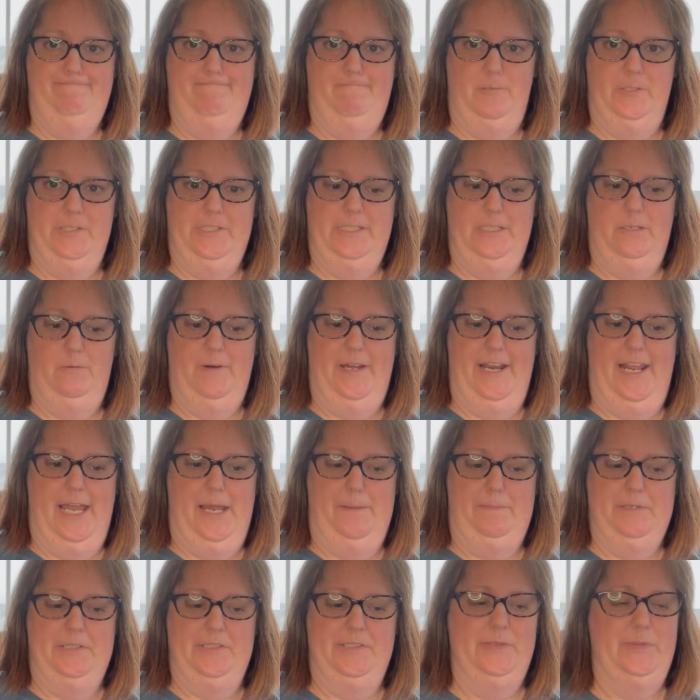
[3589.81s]
We'll see what
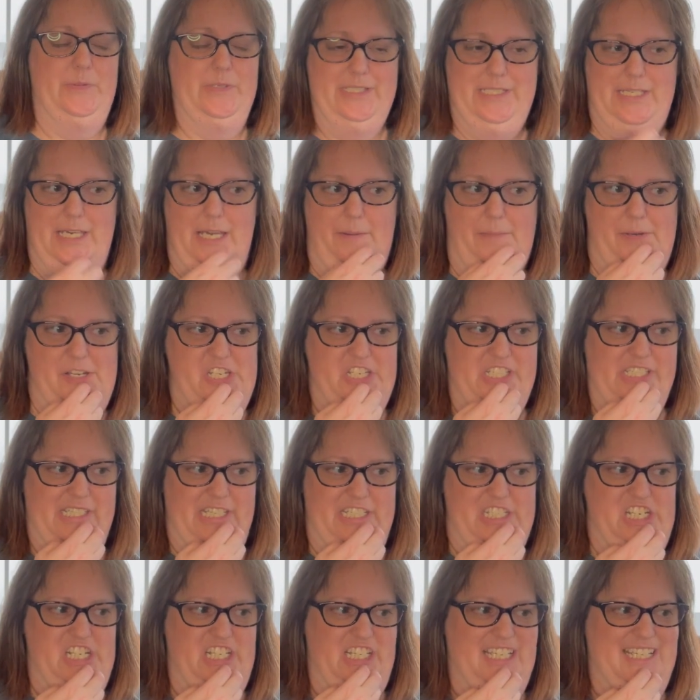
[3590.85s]
happens. We'll see how much
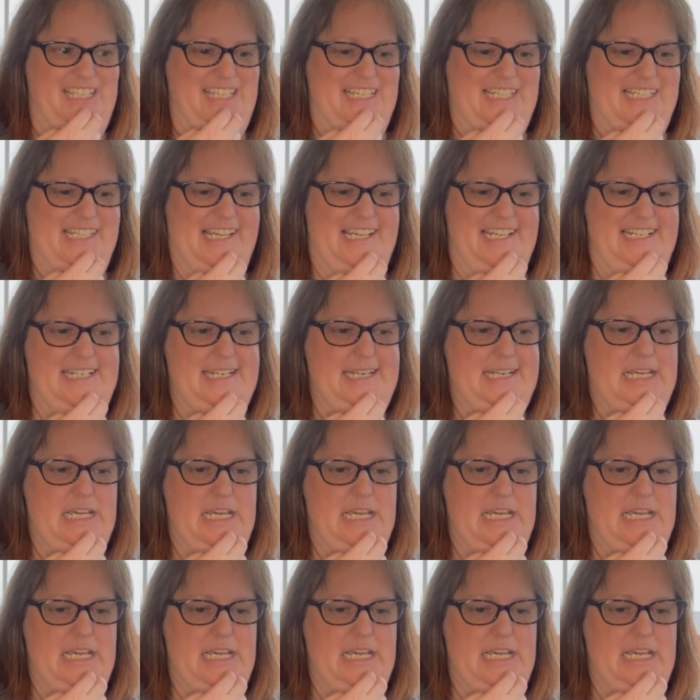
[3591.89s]
stitching I get done.